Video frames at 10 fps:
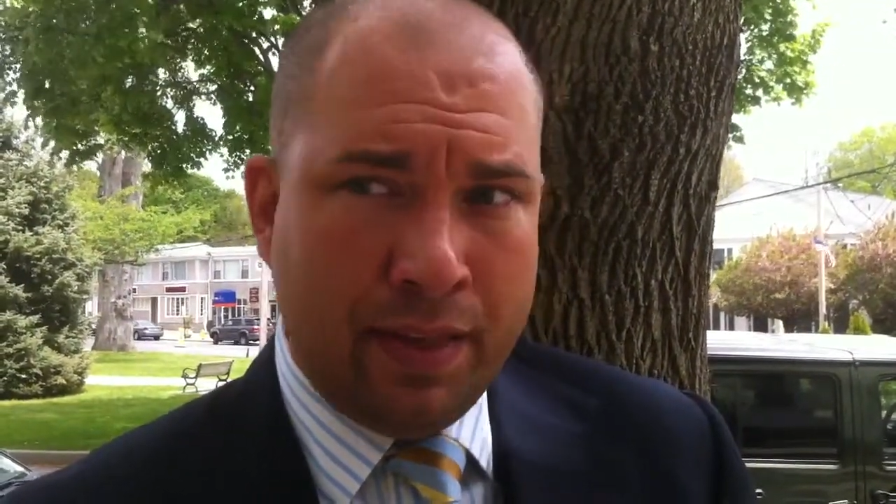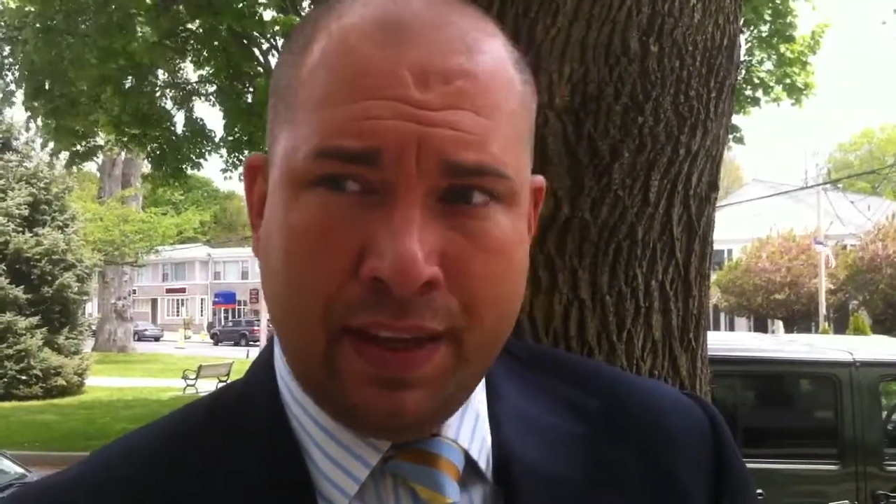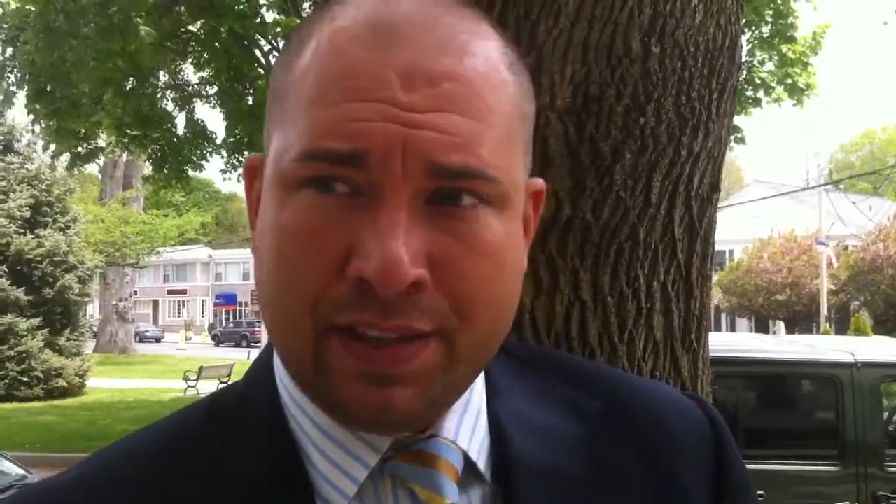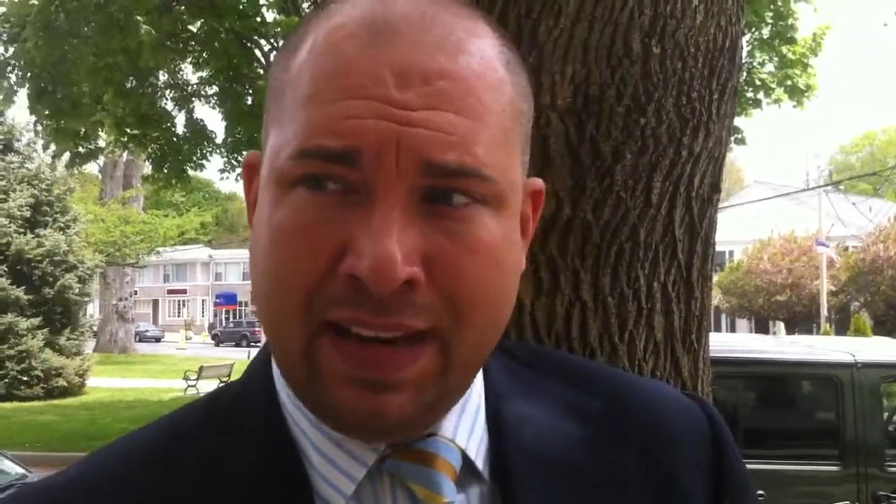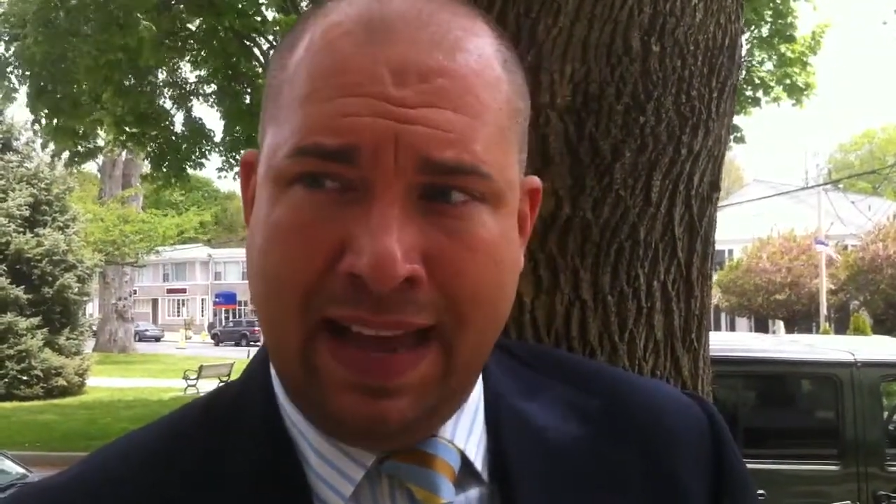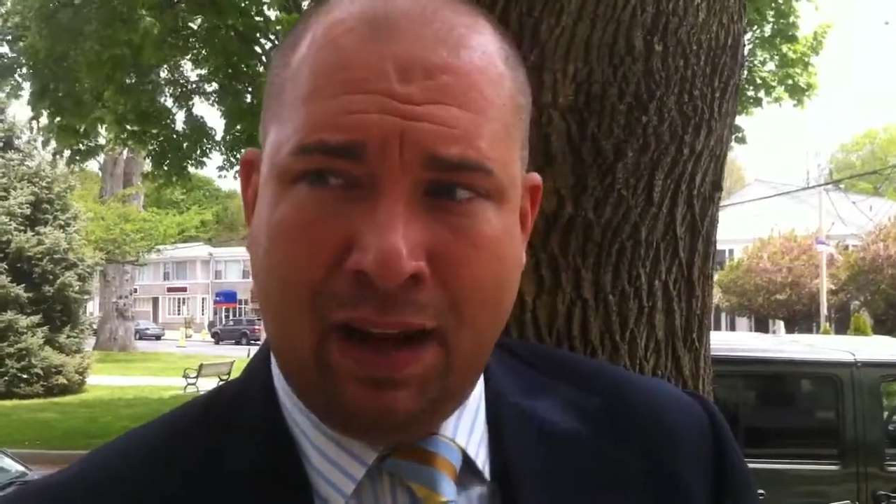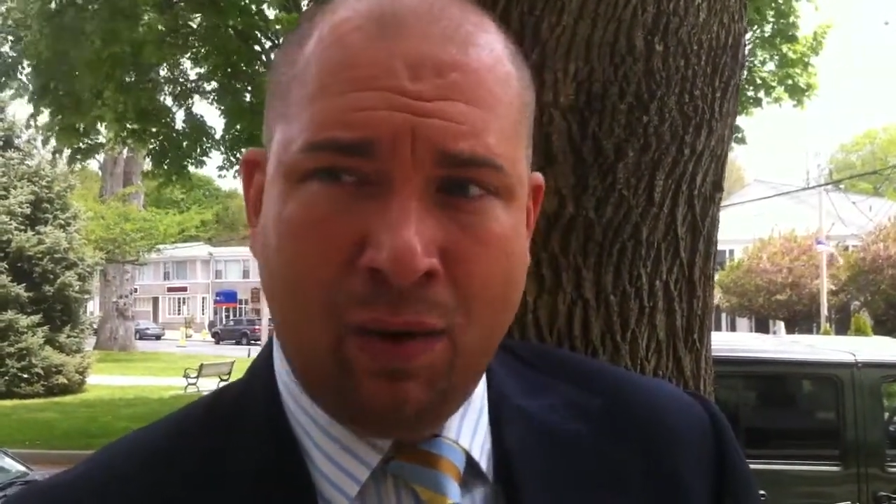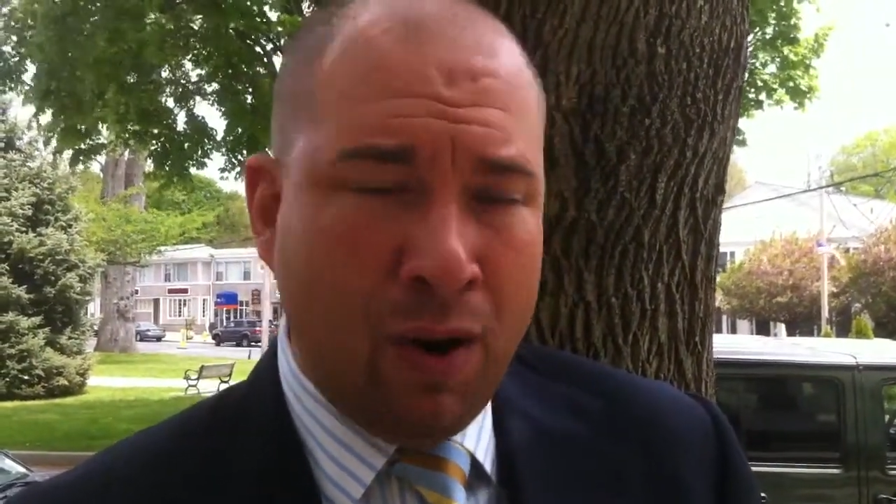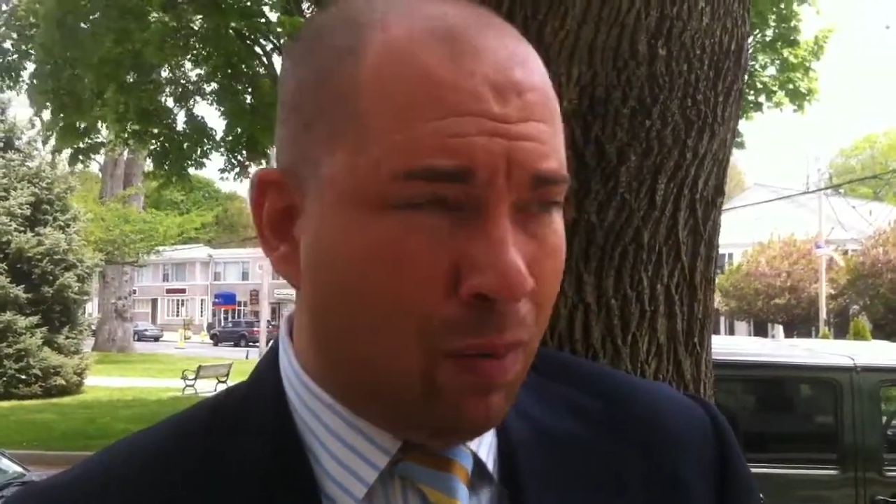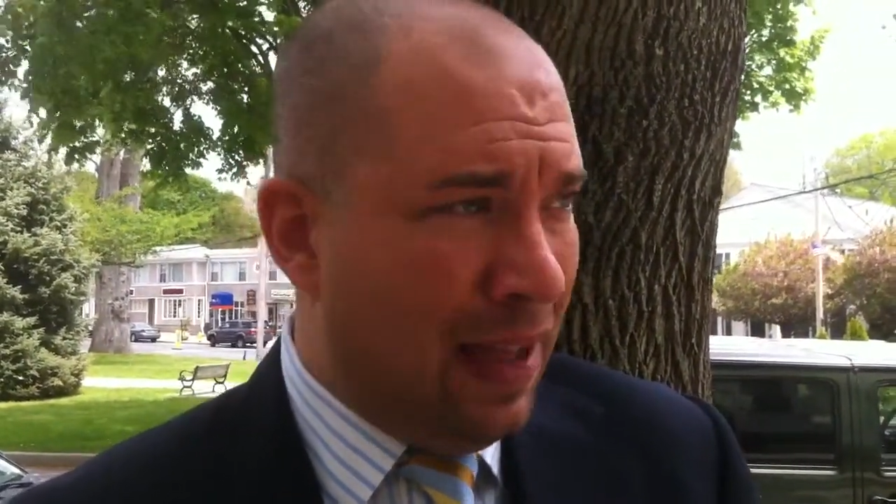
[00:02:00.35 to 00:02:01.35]
this now
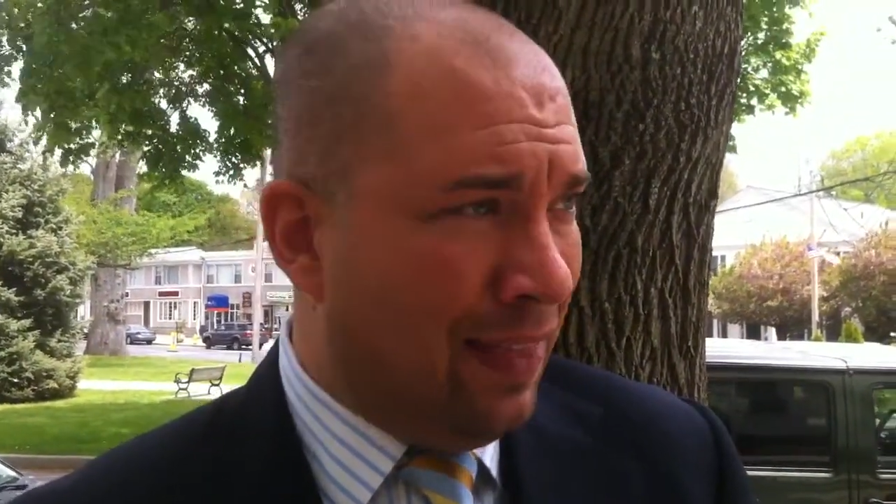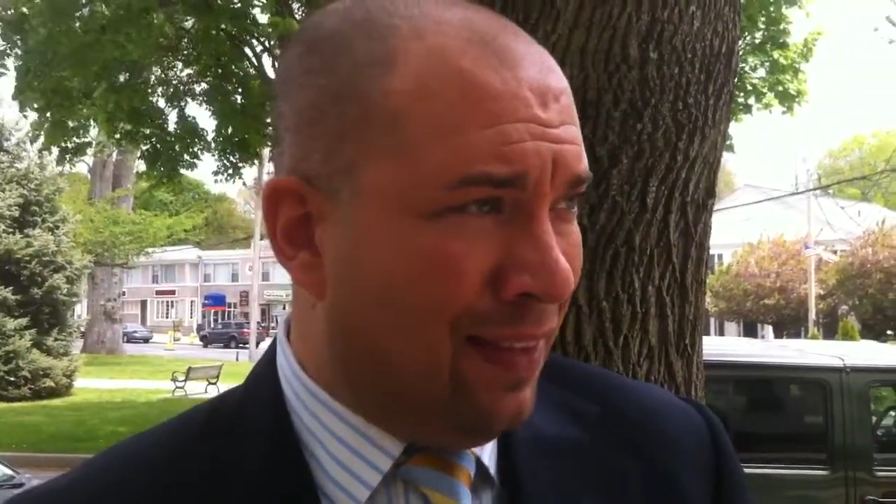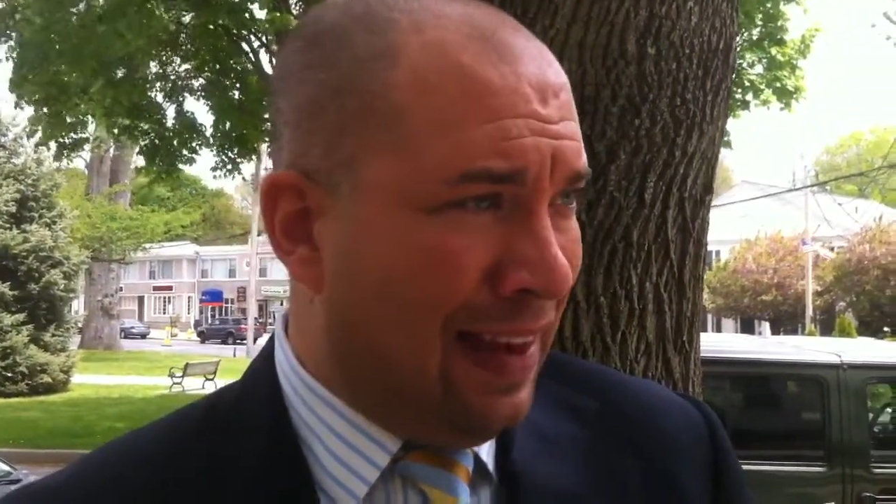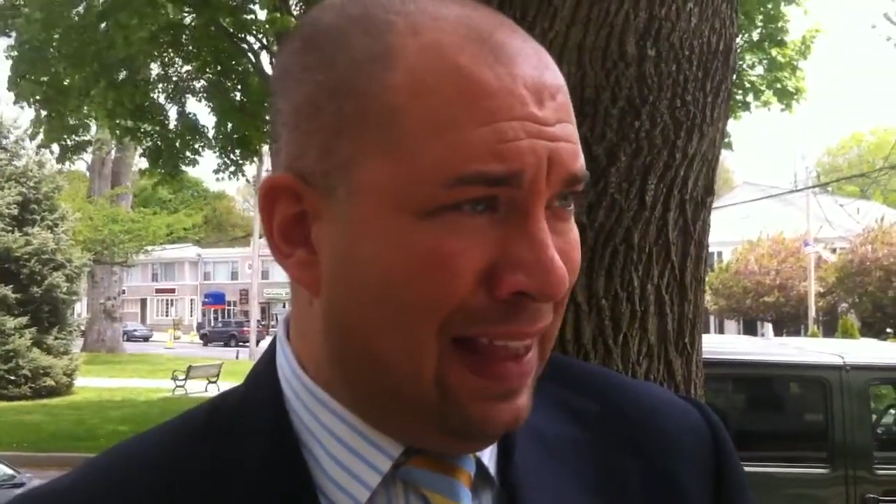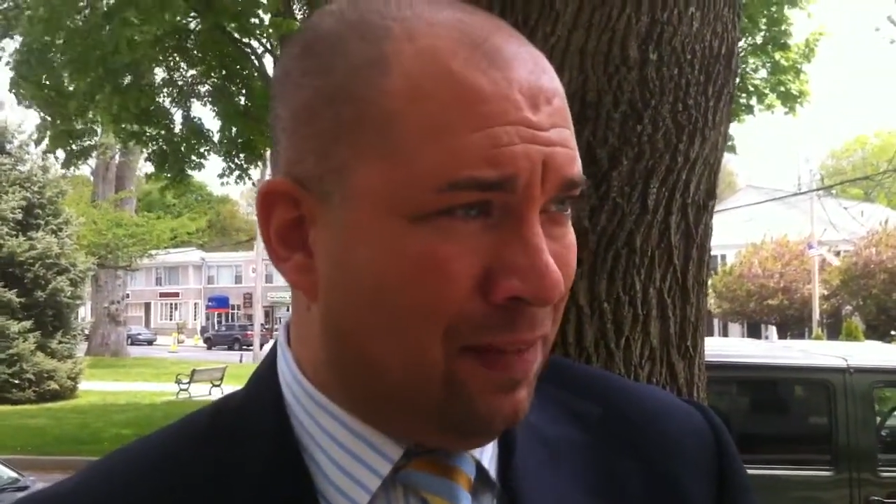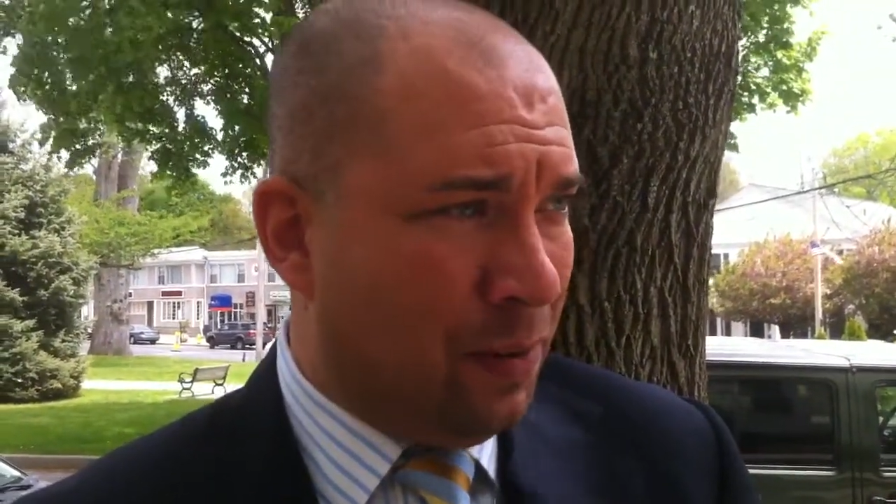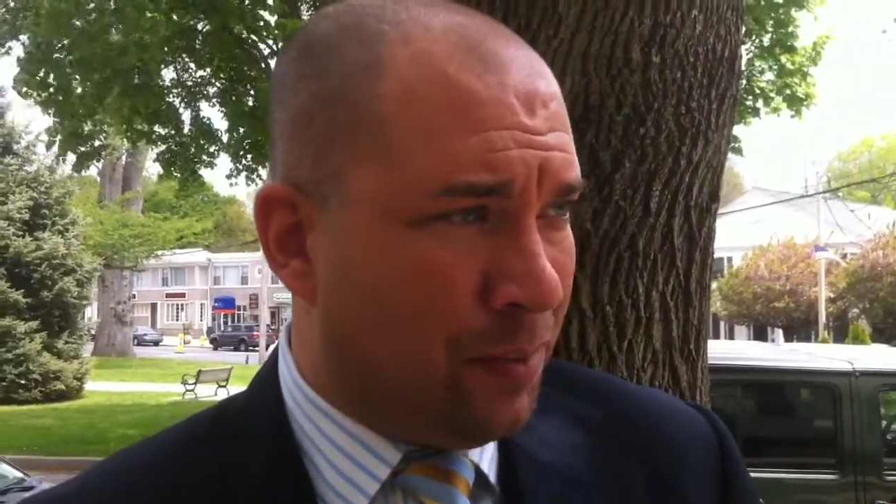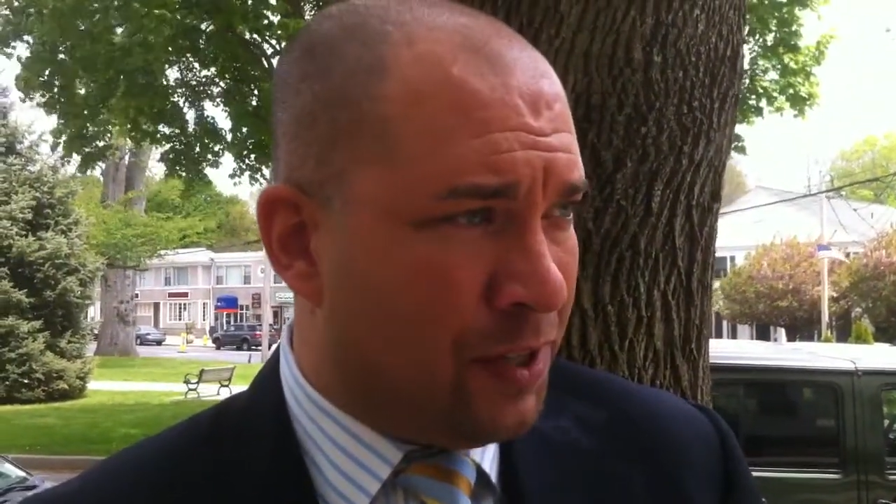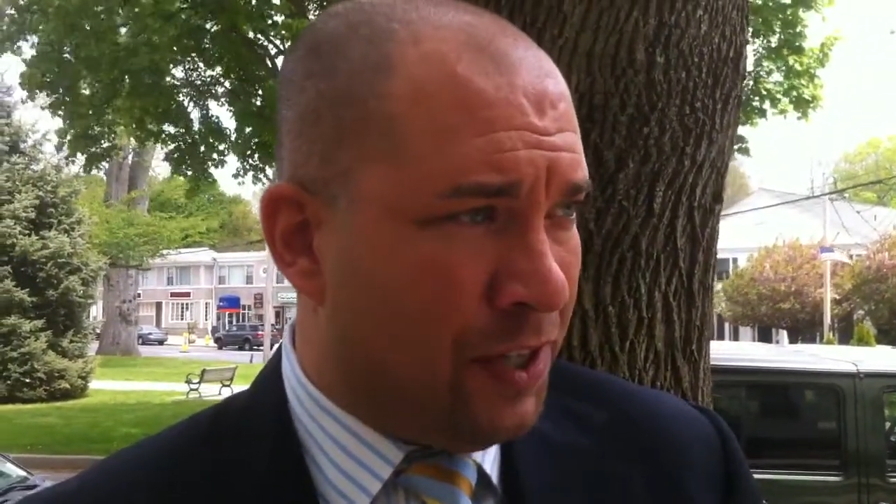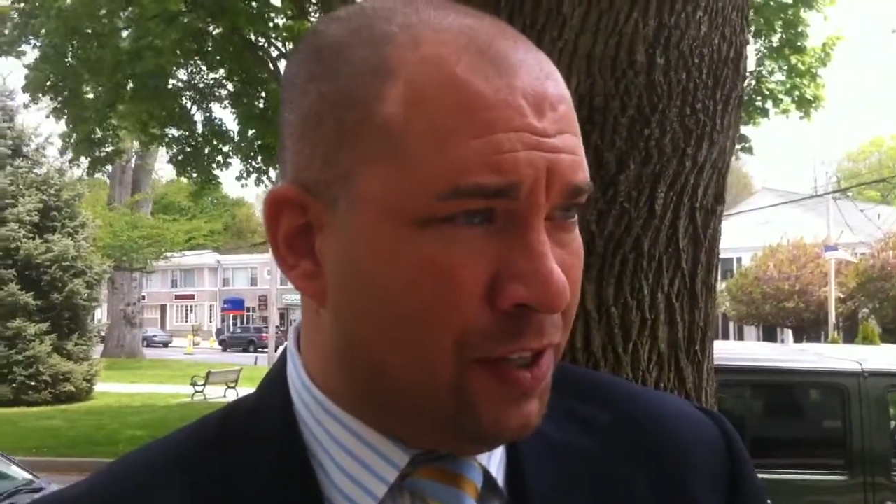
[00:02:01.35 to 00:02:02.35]
rather than having to
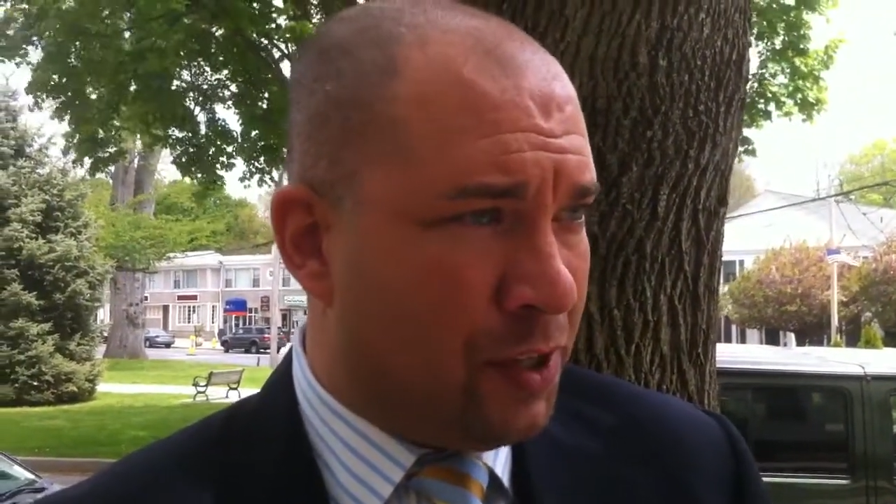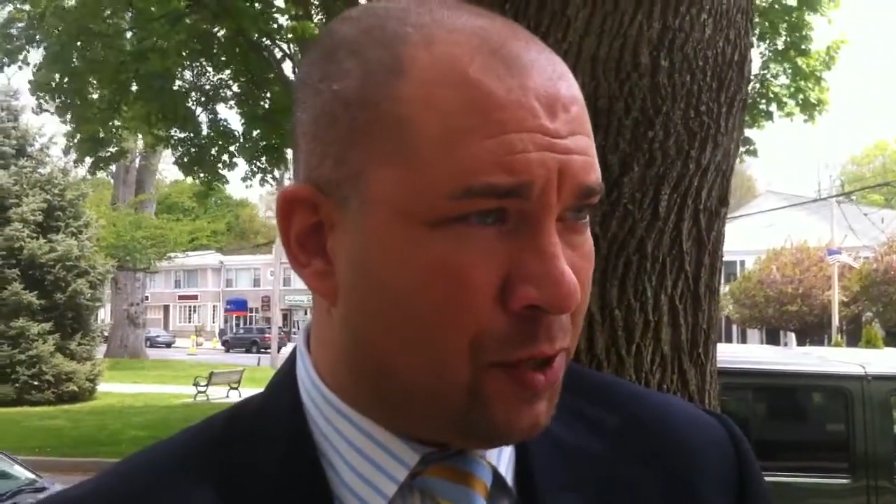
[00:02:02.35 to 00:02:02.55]
proceed to